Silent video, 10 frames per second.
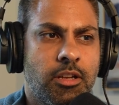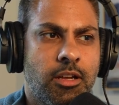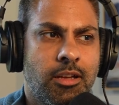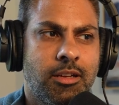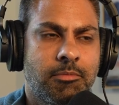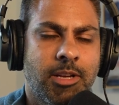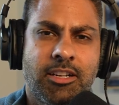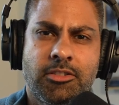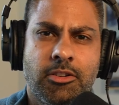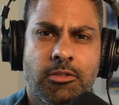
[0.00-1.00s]
um,
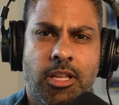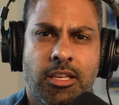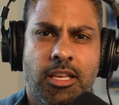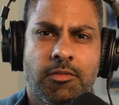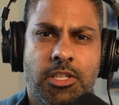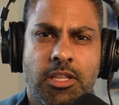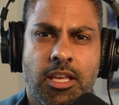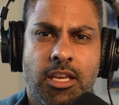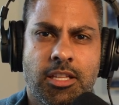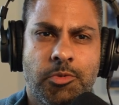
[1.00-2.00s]
I don't know, like give it to
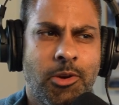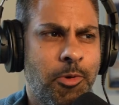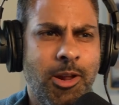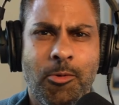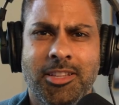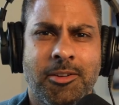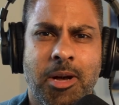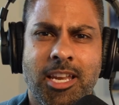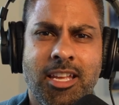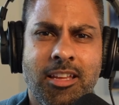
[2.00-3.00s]
the kids. We go, we don't want the
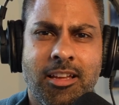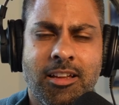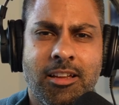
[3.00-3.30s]
money.